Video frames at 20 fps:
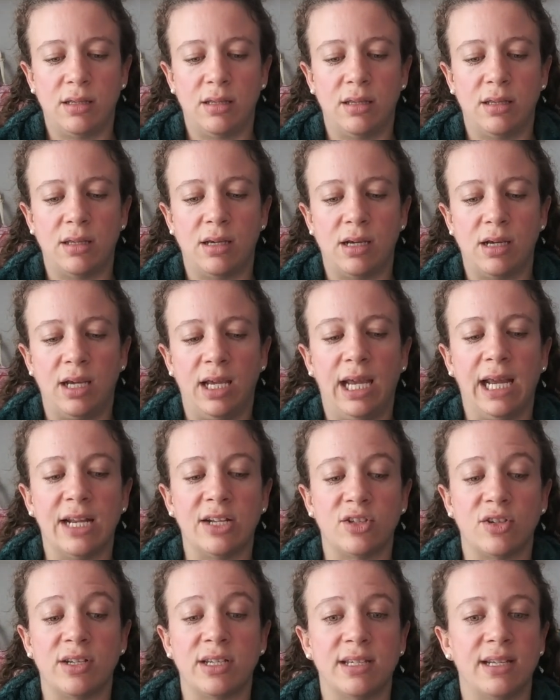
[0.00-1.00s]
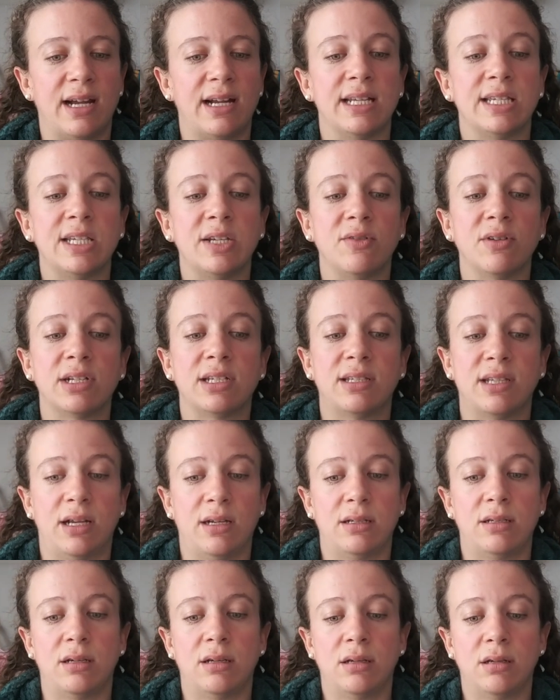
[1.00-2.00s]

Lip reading: the Hands On Design Secret Santa.